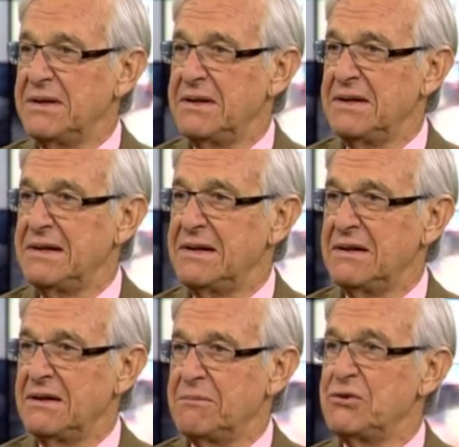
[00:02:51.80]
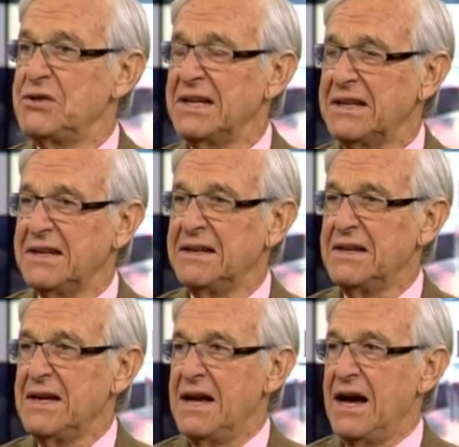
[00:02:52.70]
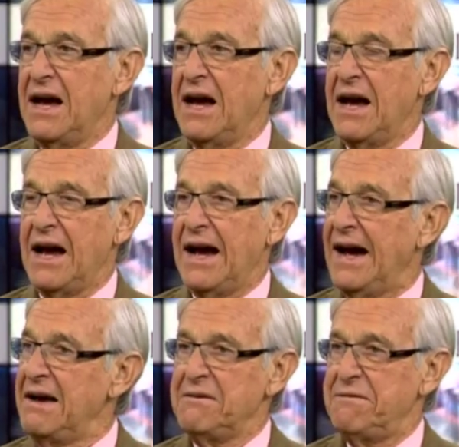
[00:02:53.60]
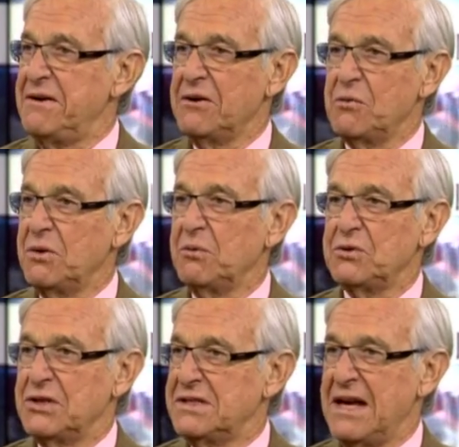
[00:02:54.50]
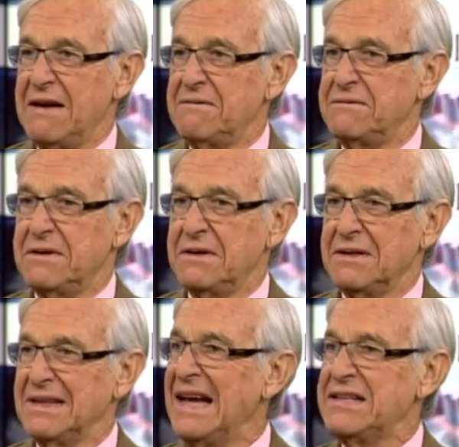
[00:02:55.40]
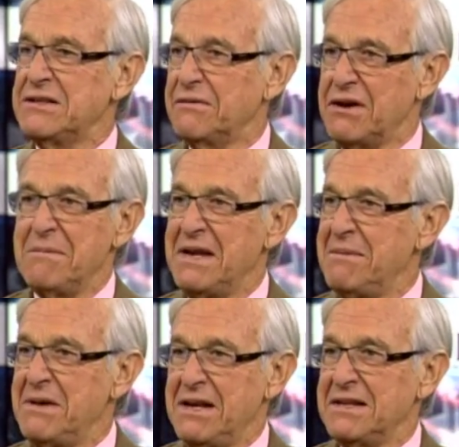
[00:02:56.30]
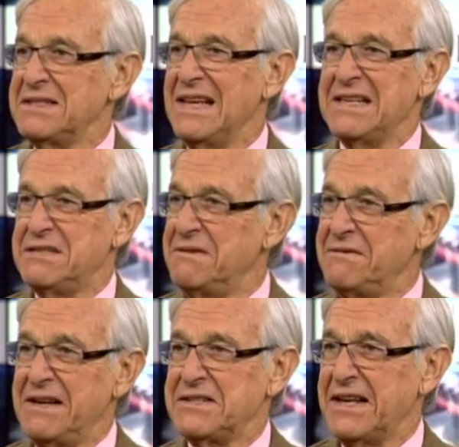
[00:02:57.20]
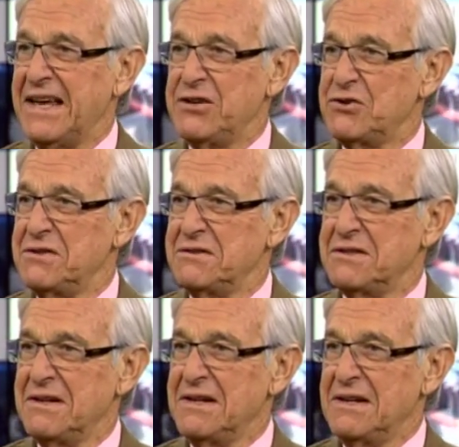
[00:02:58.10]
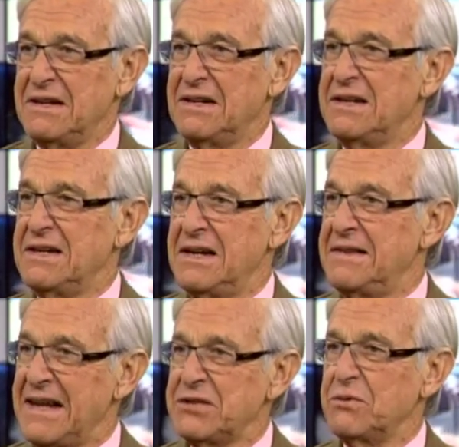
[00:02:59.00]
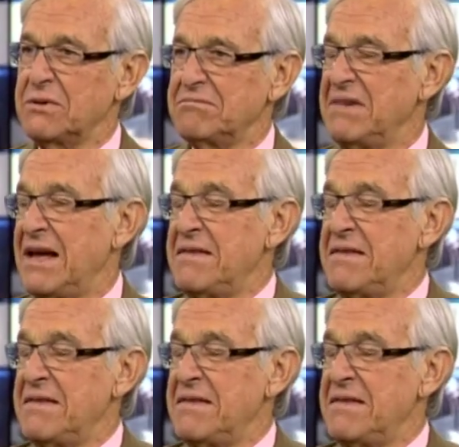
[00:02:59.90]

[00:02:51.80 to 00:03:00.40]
uh, are predicting, uh, I fear we will just have lots of committee meetings, lots of investigations. Uh, but nothing. What, and